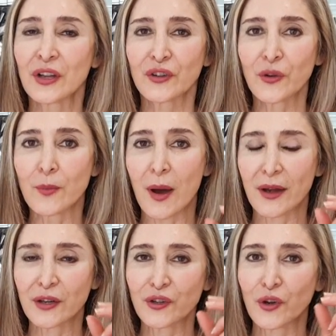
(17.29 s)
to
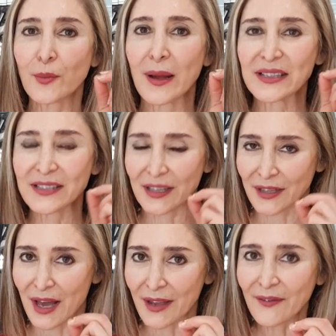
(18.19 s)
monitor my
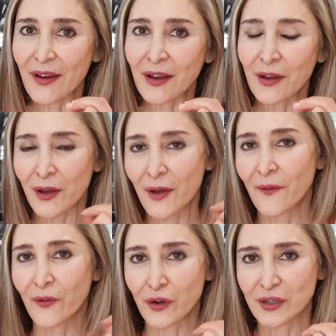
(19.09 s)
saliva
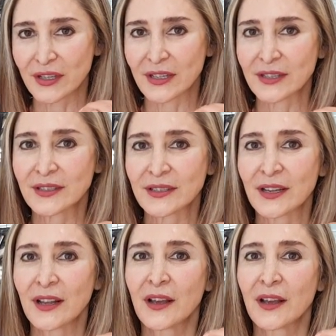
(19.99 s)
versus